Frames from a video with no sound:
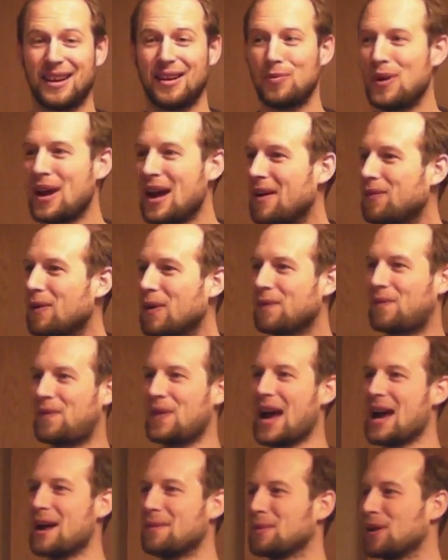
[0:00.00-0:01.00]
We have our
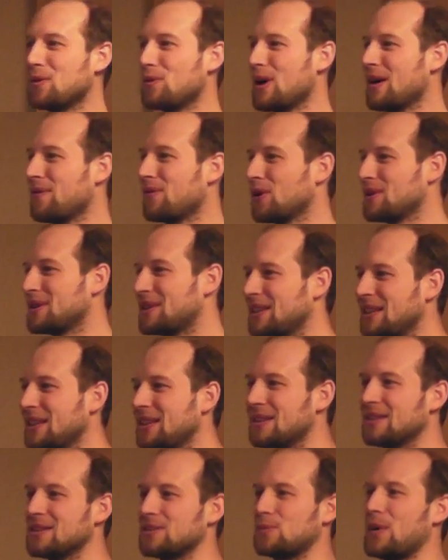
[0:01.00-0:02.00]
family, we have our
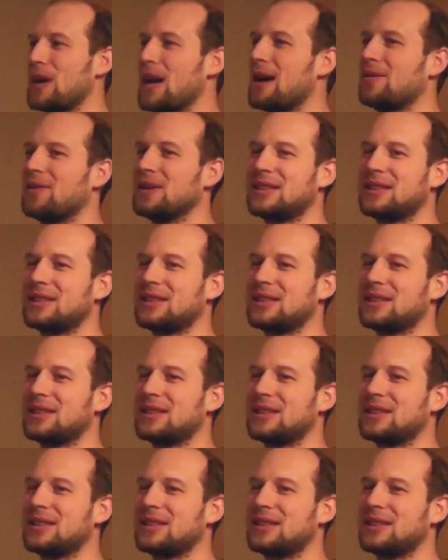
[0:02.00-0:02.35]
deals, we have